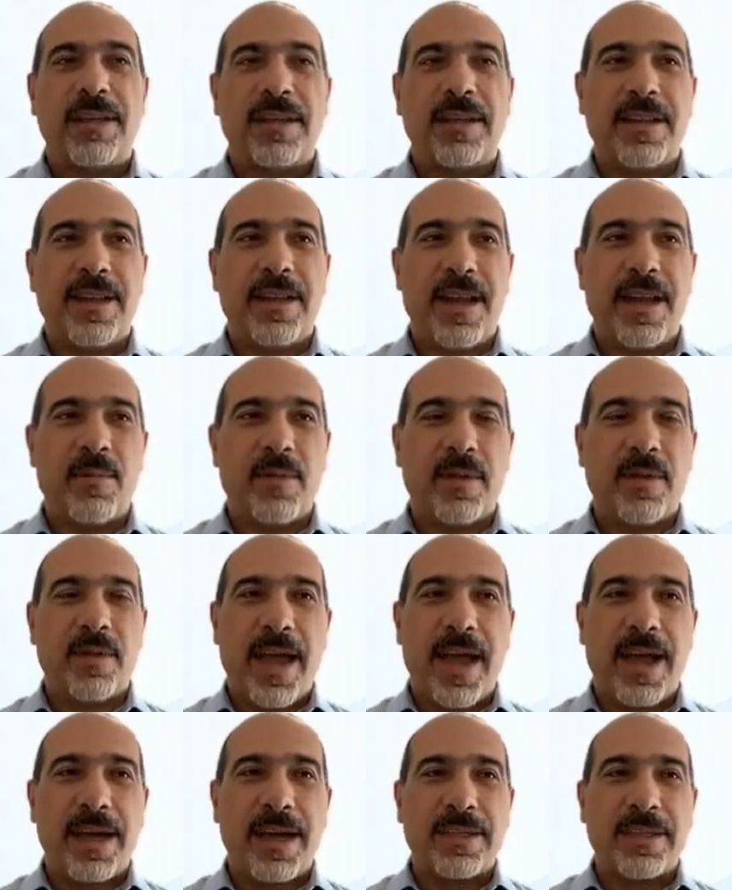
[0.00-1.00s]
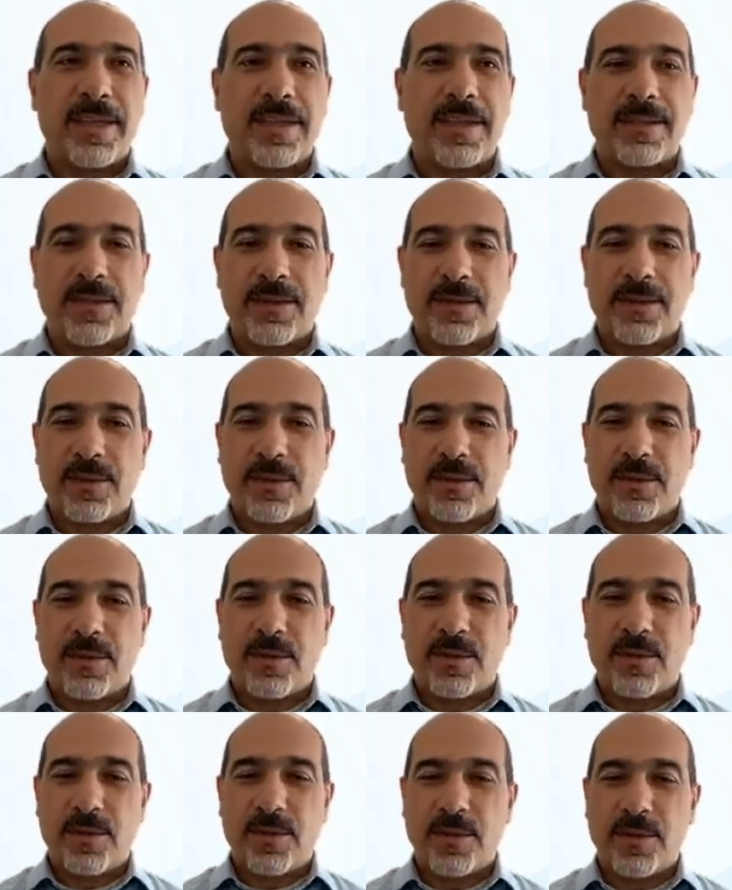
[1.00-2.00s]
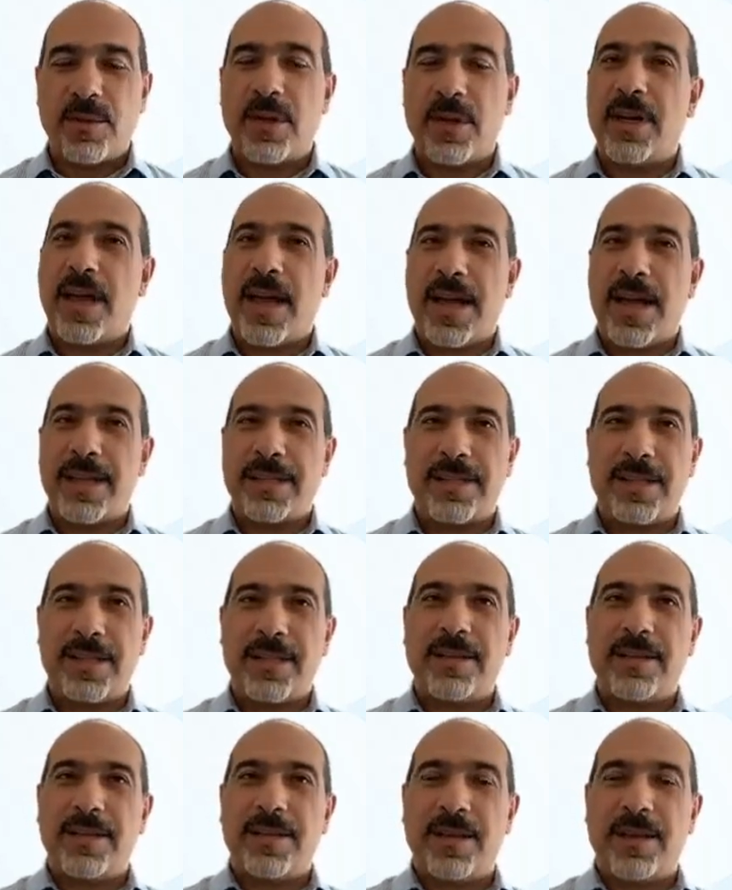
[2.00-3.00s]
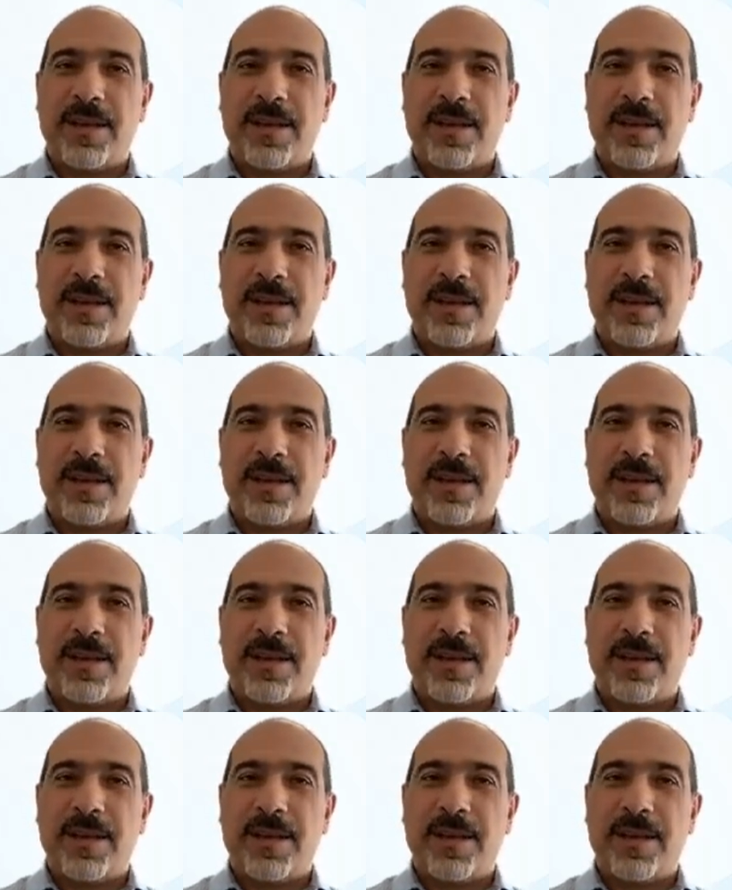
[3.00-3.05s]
enable access to an asset